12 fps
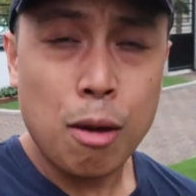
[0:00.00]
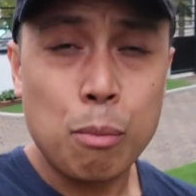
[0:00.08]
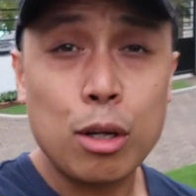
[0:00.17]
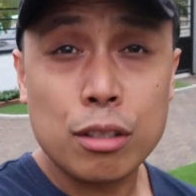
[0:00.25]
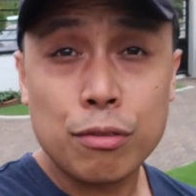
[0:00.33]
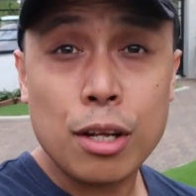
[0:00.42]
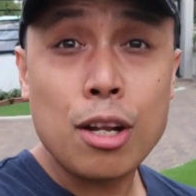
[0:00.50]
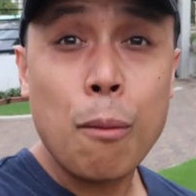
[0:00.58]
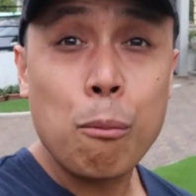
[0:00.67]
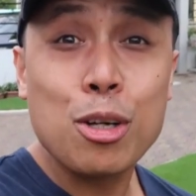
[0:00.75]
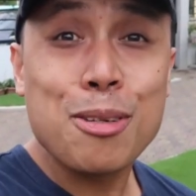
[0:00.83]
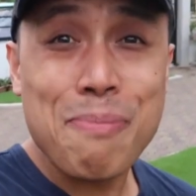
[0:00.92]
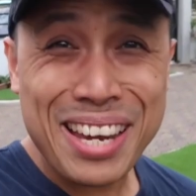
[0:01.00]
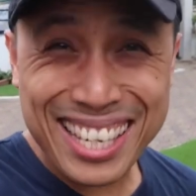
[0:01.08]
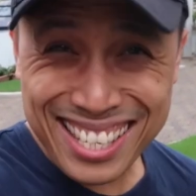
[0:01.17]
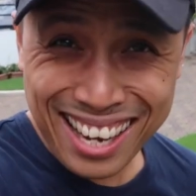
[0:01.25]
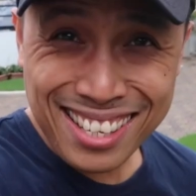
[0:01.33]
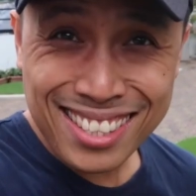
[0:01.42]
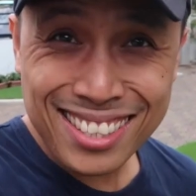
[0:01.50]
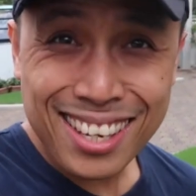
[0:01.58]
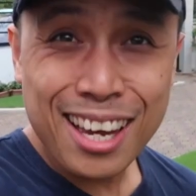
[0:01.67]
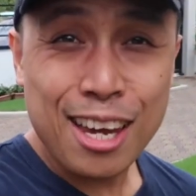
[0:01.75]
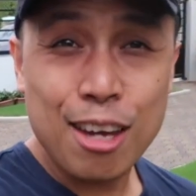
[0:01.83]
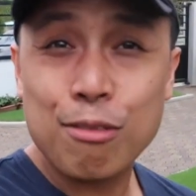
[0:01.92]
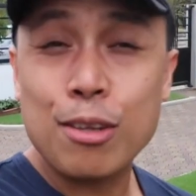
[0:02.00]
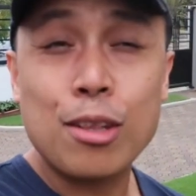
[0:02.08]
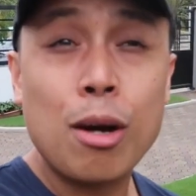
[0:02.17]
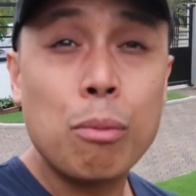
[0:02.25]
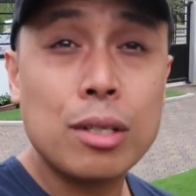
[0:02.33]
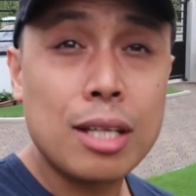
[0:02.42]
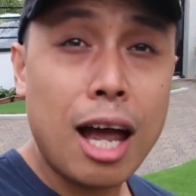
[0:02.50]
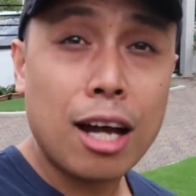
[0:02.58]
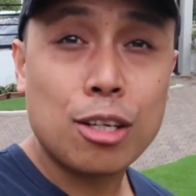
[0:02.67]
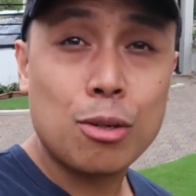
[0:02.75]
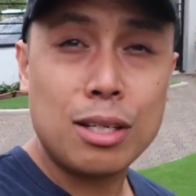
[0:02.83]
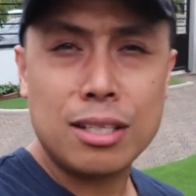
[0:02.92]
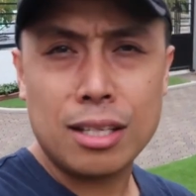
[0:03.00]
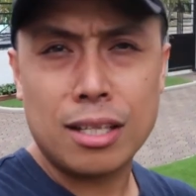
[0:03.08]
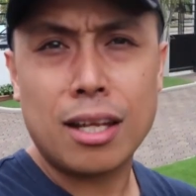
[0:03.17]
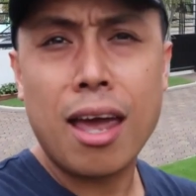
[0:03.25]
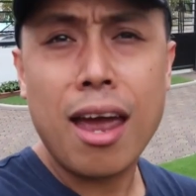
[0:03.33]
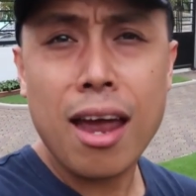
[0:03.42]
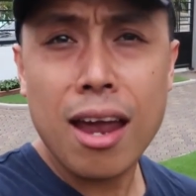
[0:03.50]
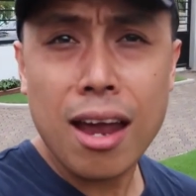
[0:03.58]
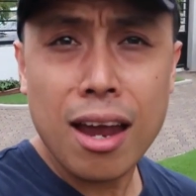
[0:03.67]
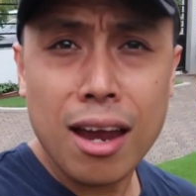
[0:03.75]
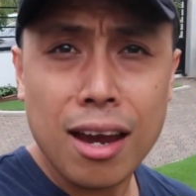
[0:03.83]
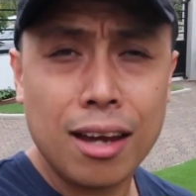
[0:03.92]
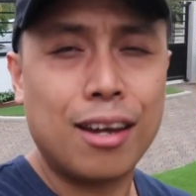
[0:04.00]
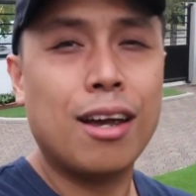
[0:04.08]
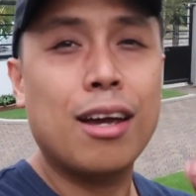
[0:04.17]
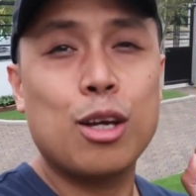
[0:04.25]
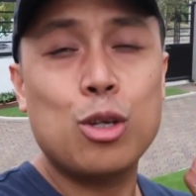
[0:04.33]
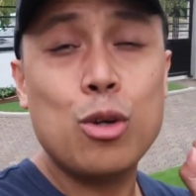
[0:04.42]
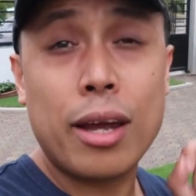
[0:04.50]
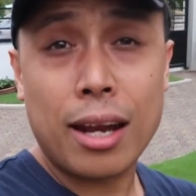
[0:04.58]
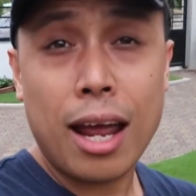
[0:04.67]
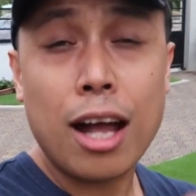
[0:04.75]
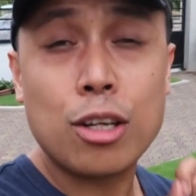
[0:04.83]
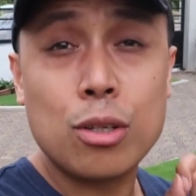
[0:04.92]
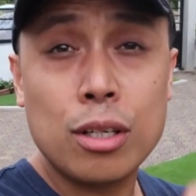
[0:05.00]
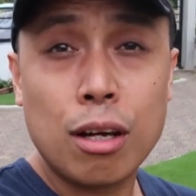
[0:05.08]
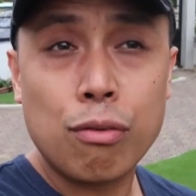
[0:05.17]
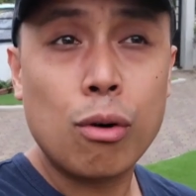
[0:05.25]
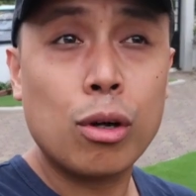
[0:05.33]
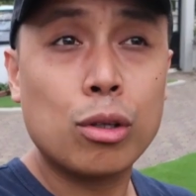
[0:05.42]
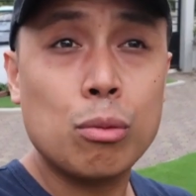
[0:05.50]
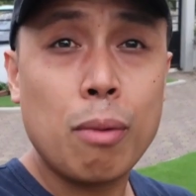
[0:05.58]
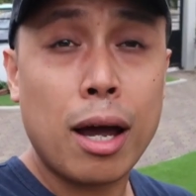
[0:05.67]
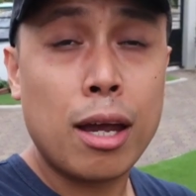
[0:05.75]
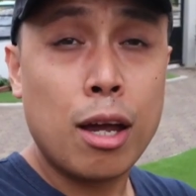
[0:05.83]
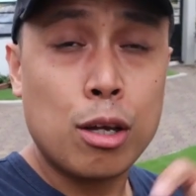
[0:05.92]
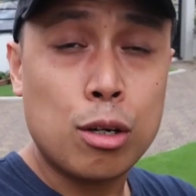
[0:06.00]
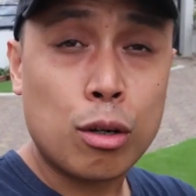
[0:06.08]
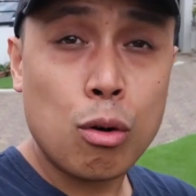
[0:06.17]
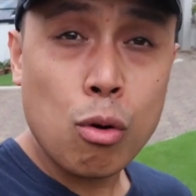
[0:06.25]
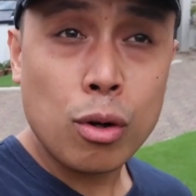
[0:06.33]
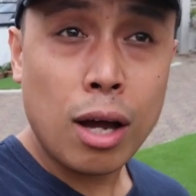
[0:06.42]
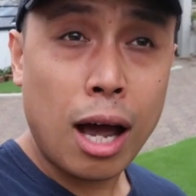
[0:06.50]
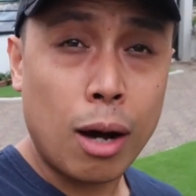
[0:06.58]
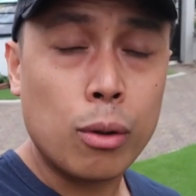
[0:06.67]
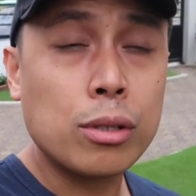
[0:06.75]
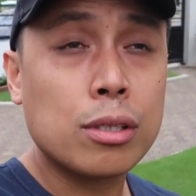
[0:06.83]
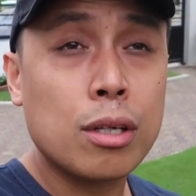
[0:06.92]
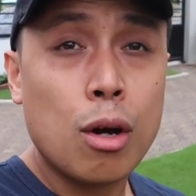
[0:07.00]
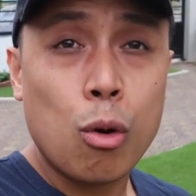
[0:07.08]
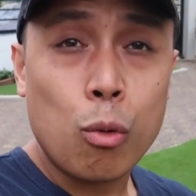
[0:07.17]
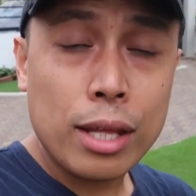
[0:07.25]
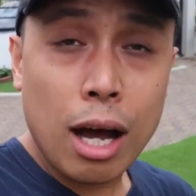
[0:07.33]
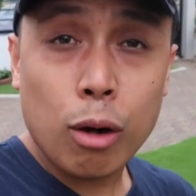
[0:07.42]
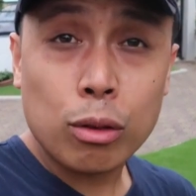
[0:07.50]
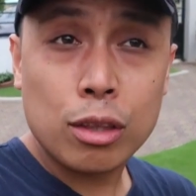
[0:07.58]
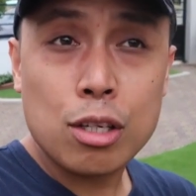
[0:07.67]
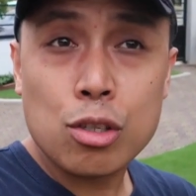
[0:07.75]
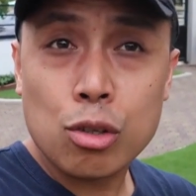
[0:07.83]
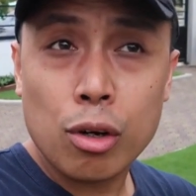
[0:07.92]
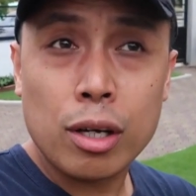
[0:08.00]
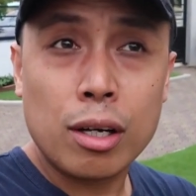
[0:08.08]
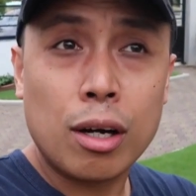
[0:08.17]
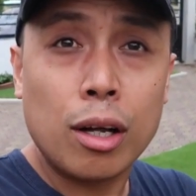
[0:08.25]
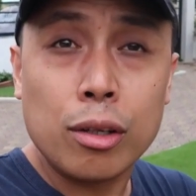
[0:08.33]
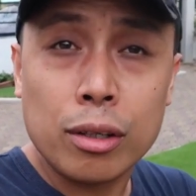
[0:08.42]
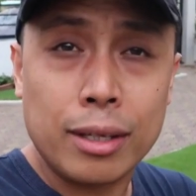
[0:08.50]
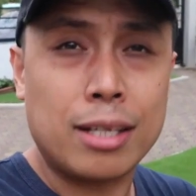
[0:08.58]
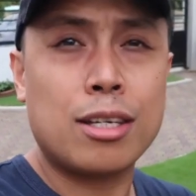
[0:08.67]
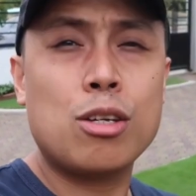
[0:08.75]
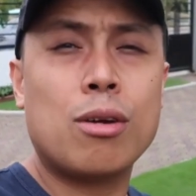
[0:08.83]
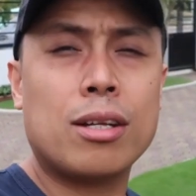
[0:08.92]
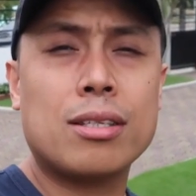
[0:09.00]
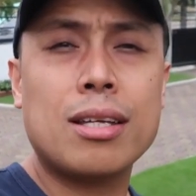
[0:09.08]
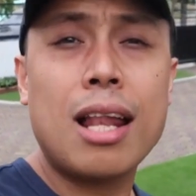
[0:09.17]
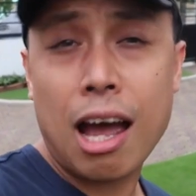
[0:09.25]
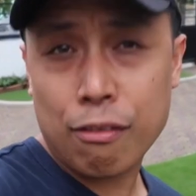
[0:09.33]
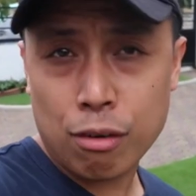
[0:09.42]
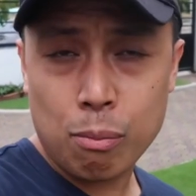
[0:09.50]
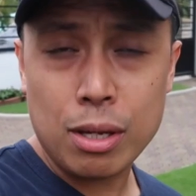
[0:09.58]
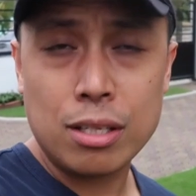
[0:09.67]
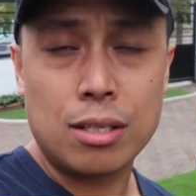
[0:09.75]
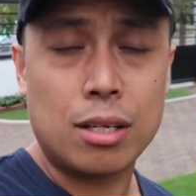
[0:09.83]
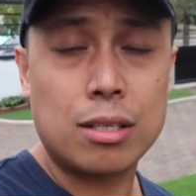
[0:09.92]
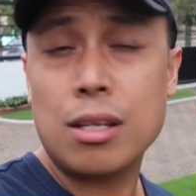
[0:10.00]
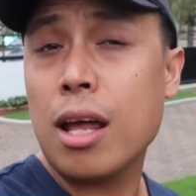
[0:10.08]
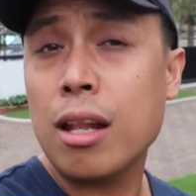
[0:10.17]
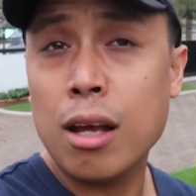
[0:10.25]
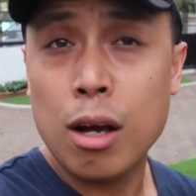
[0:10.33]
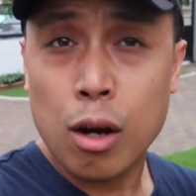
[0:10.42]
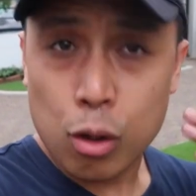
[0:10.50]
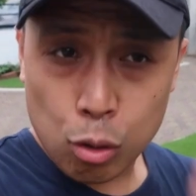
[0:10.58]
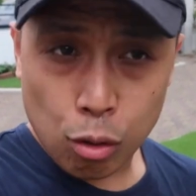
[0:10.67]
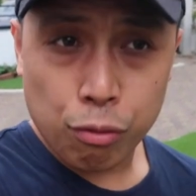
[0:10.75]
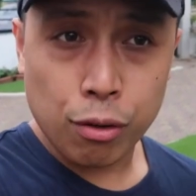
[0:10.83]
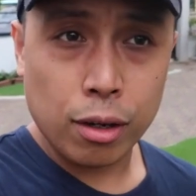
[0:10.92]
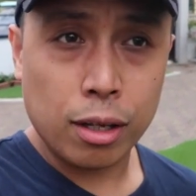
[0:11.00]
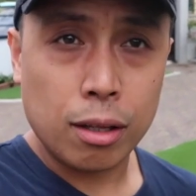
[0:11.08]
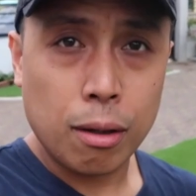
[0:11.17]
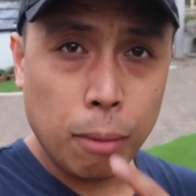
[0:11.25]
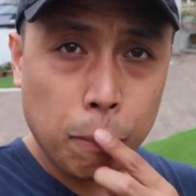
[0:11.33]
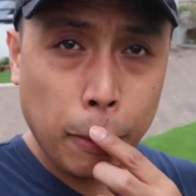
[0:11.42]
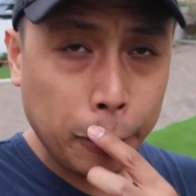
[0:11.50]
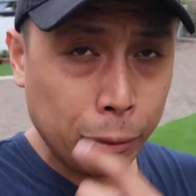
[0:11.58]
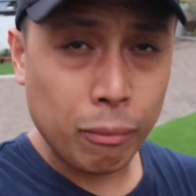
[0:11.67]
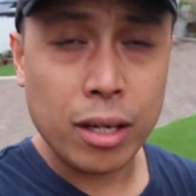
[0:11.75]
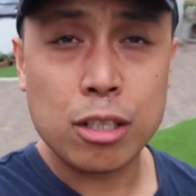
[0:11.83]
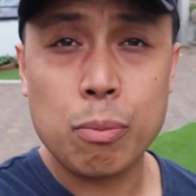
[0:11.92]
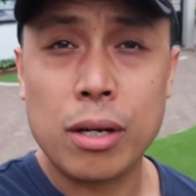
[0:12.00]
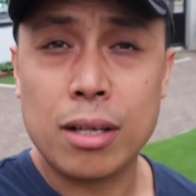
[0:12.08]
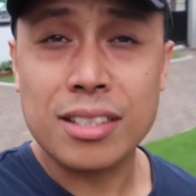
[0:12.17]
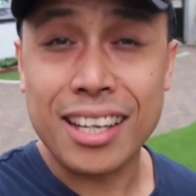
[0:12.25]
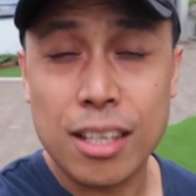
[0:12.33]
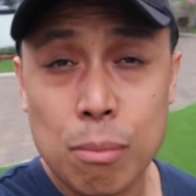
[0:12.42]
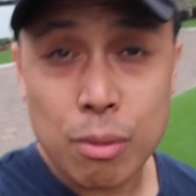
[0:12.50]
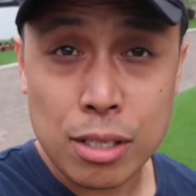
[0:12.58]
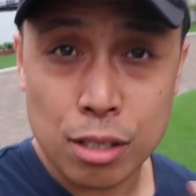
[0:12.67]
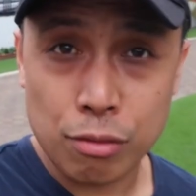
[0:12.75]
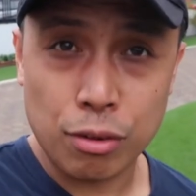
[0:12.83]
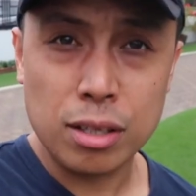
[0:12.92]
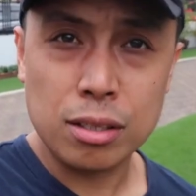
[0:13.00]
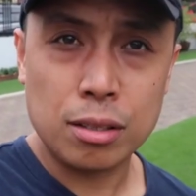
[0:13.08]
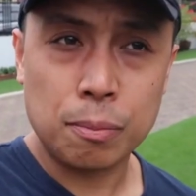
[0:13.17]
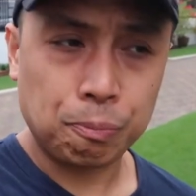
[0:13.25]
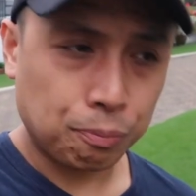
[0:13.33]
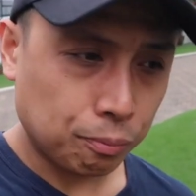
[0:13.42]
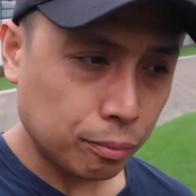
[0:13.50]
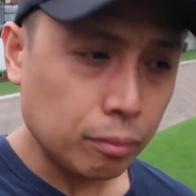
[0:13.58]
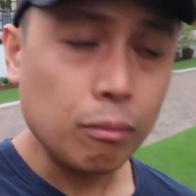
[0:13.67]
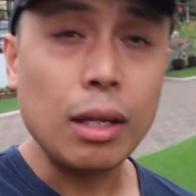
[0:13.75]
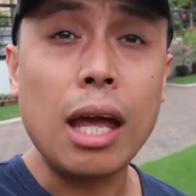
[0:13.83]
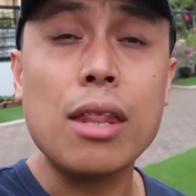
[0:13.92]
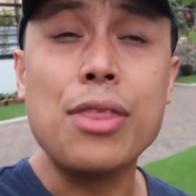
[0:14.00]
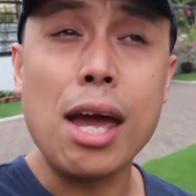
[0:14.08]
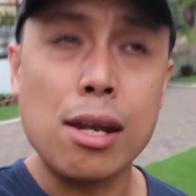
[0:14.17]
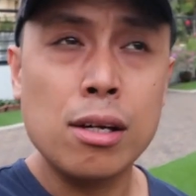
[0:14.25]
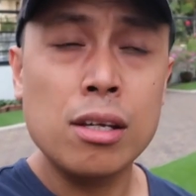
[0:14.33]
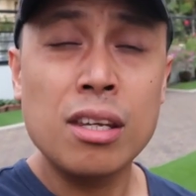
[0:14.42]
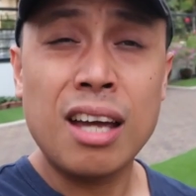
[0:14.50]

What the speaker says: Because if the numbers make sense, if the numbers actually say that, hey, you can actually afford to buy your own house without destroying other things and you can still have a business, then go for it. But based on my experience, I did business first. Then